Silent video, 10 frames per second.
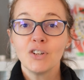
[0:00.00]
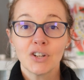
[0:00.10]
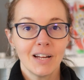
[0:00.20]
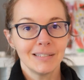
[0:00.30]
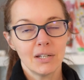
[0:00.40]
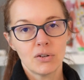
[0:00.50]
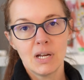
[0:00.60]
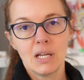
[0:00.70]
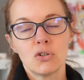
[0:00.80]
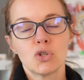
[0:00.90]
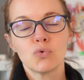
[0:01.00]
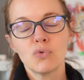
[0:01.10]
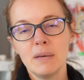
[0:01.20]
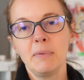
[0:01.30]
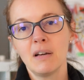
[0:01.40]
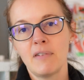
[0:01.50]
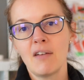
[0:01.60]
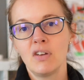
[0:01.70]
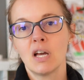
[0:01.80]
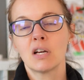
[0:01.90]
you're a content creator dreaming of having